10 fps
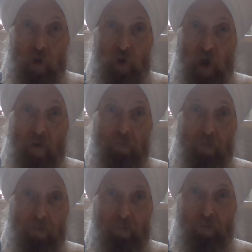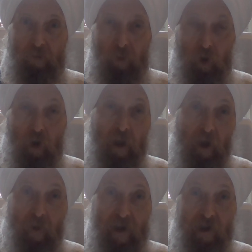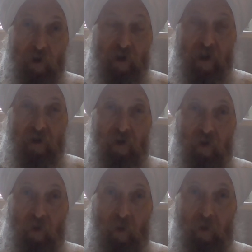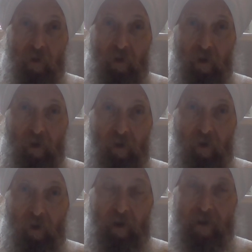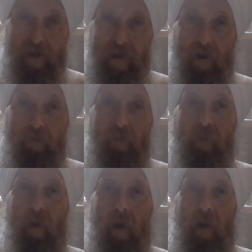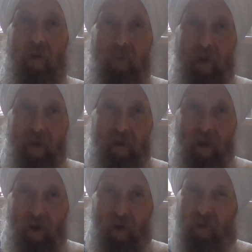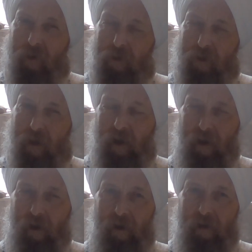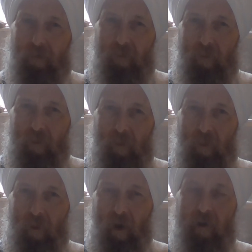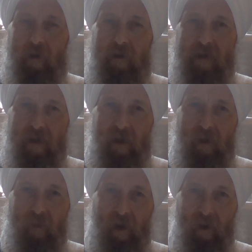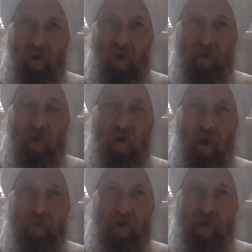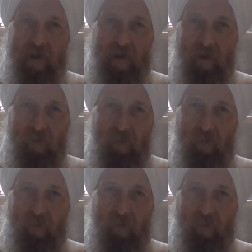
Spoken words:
chief of Kundalini Research Institute, and all that stuff. But all your thinking, all your scheming, all your cleverness,